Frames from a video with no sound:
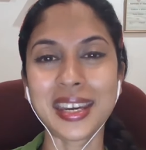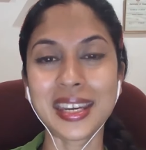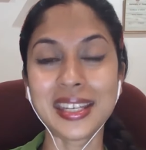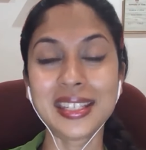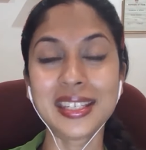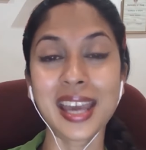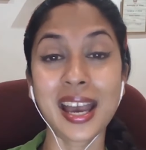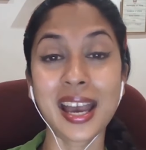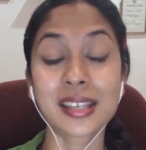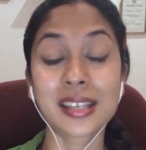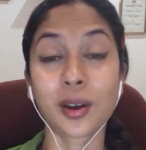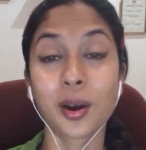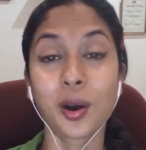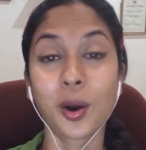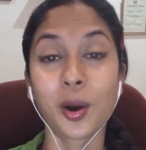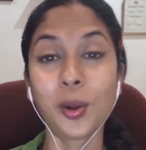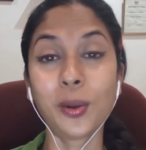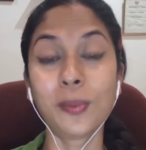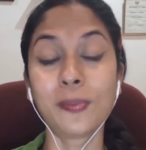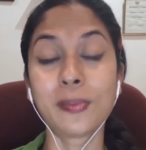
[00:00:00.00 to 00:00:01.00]
India has a
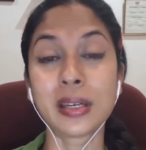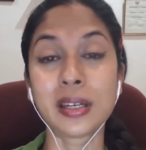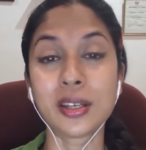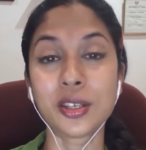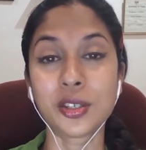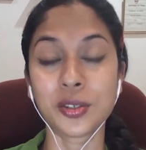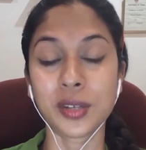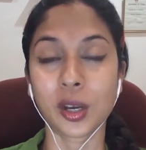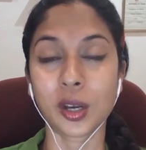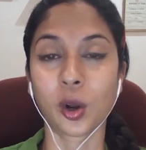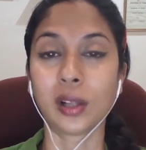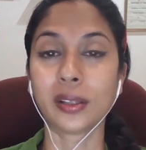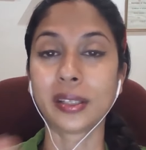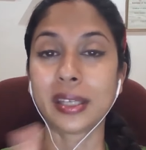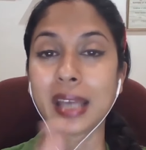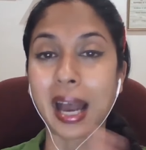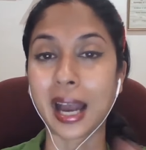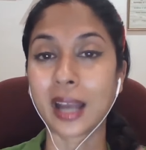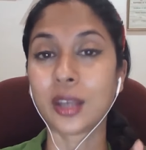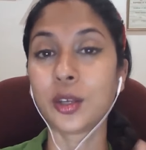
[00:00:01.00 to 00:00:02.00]
whole ministry
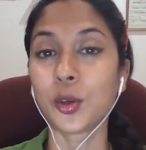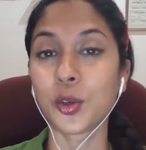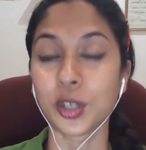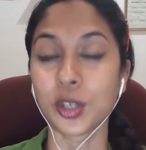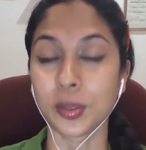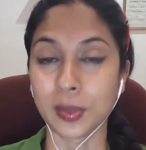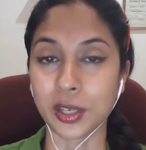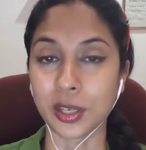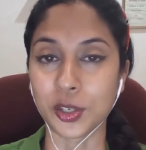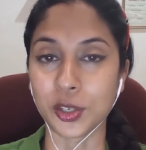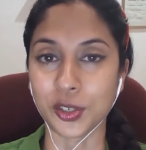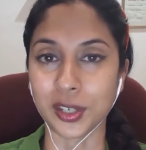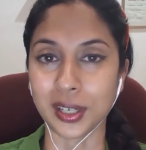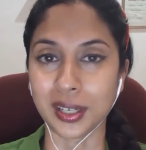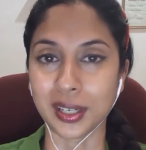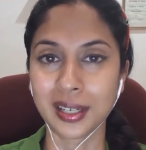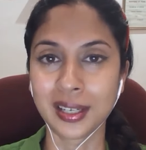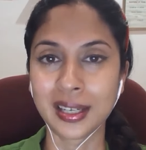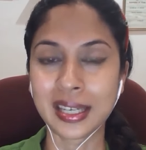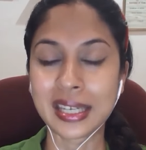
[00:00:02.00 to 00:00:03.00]
called the Ayush
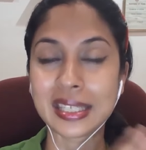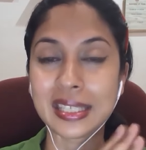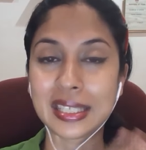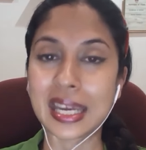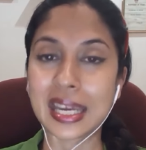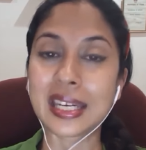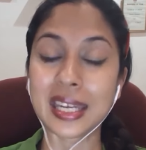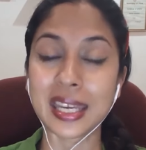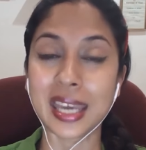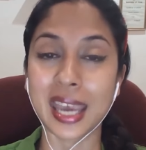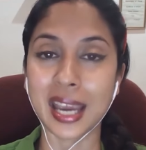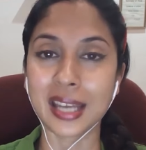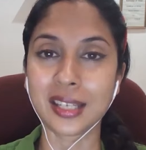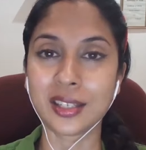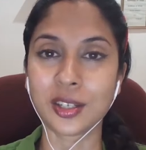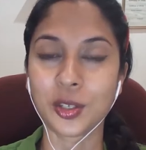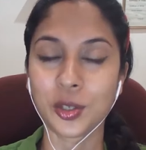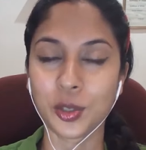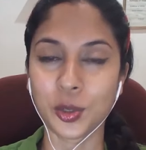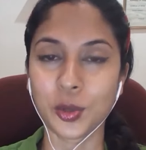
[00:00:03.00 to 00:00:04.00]
Ministry,
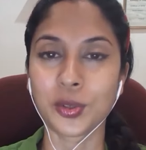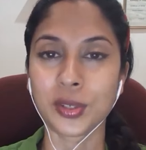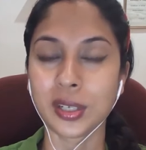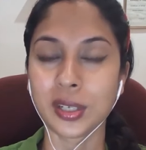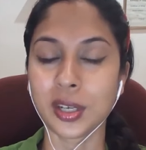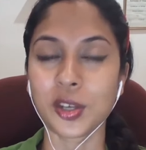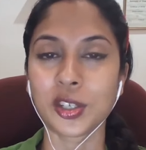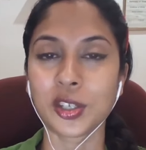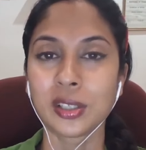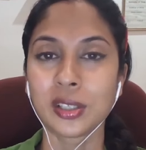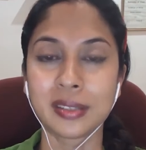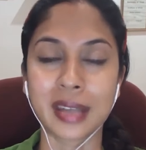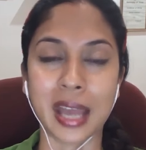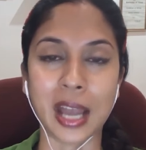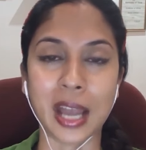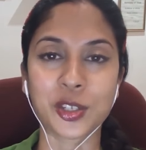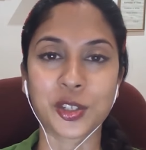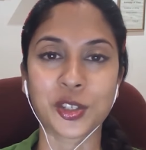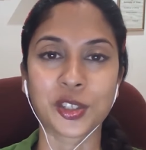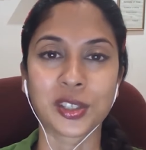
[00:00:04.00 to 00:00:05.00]
dedicated to traditional,
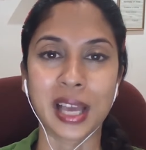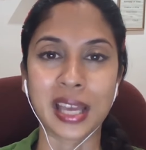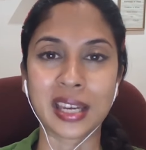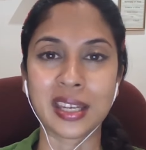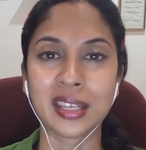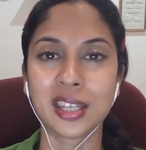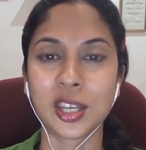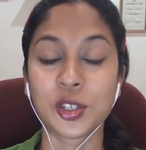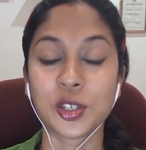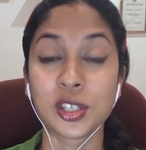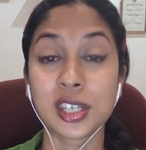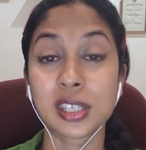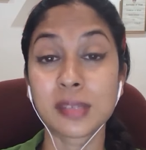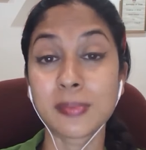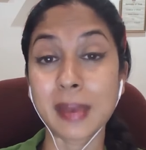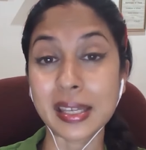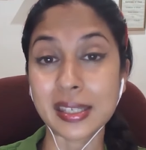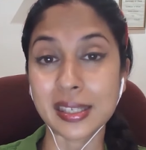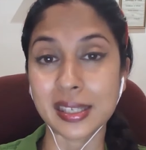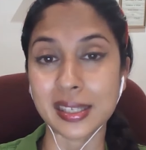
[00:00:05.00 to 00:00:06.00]
natural, and
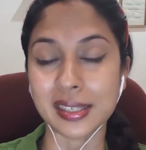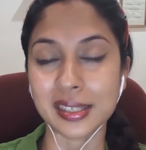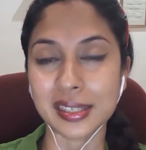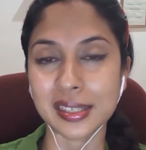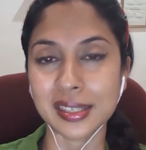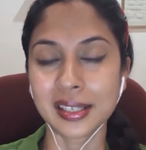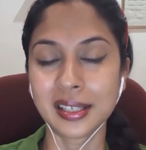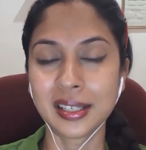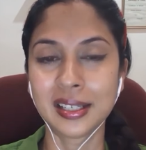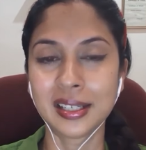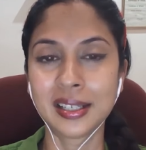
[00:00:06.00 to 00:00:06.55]
indigenous medicines.